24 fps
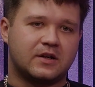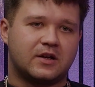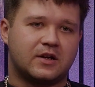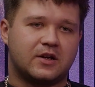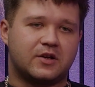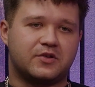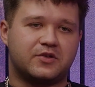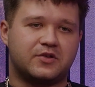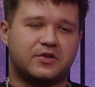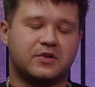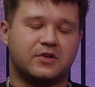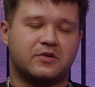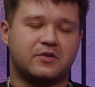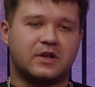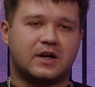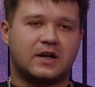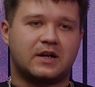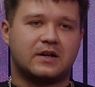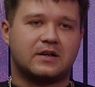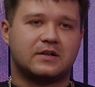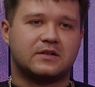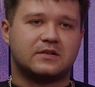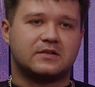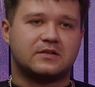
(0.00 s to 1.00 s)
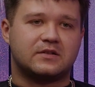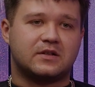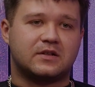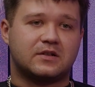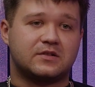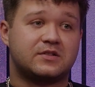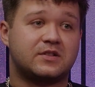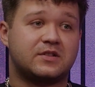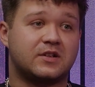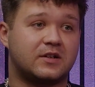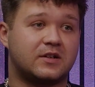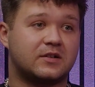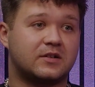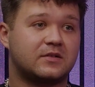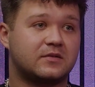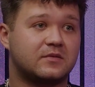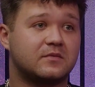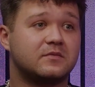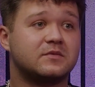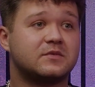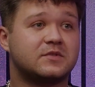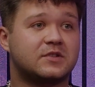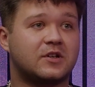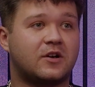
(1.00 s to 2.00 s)
and do that to
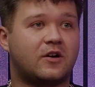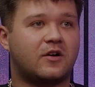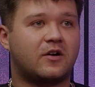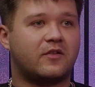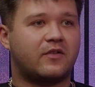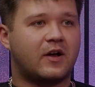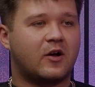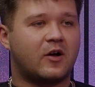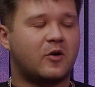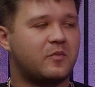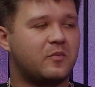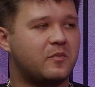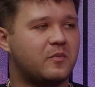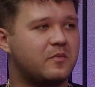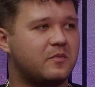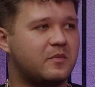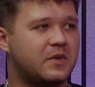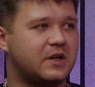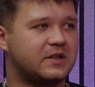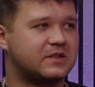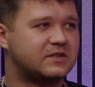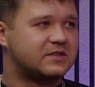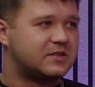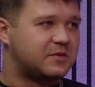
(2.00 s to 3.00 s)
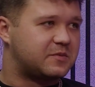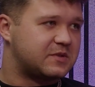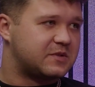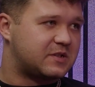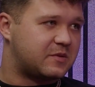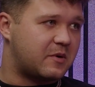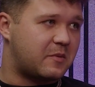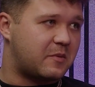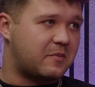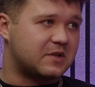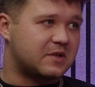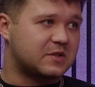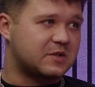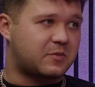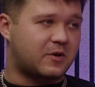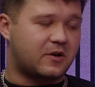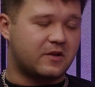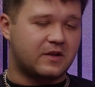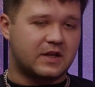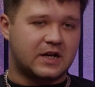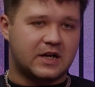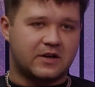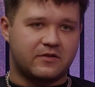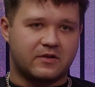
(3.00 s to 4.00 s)
sort of help me cement my spot
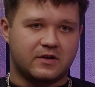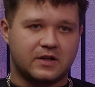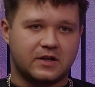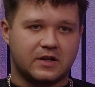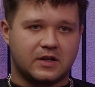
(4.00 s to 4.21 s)
there.